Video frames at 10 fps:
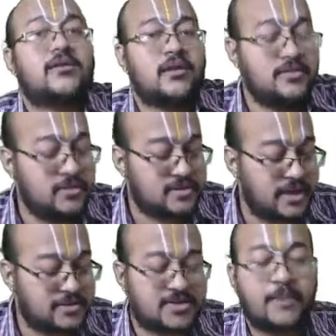in this
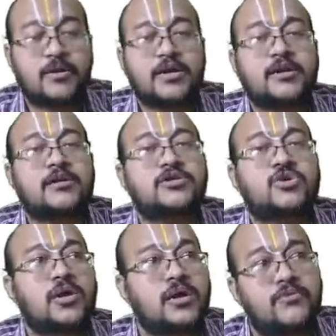case capital gearing ratio,
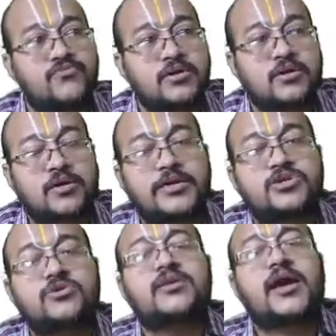like if the ratio
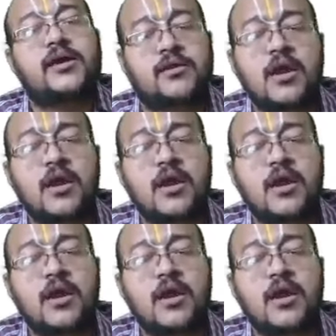is higher,